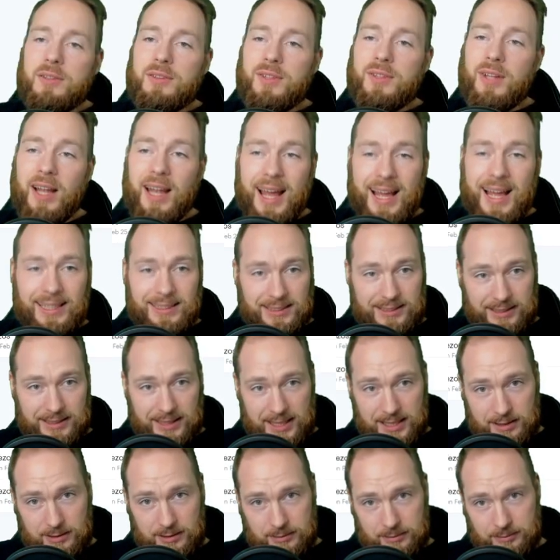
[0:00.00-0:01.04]
The last
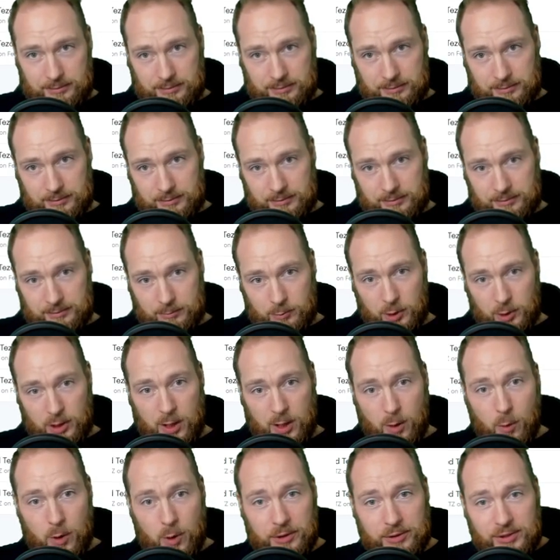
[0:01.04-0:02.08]
thing, what I
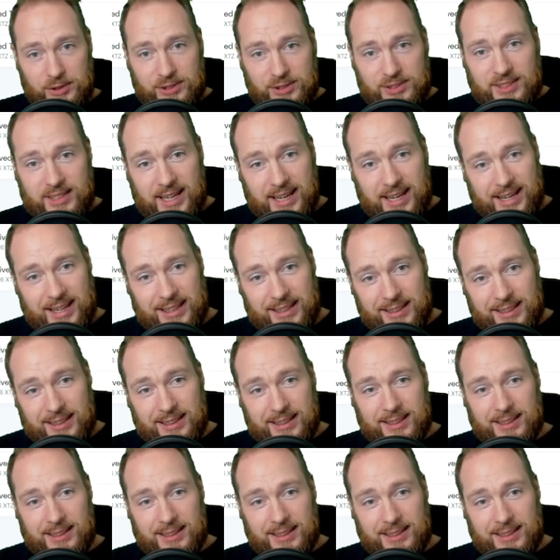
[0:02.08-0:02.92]
want to say,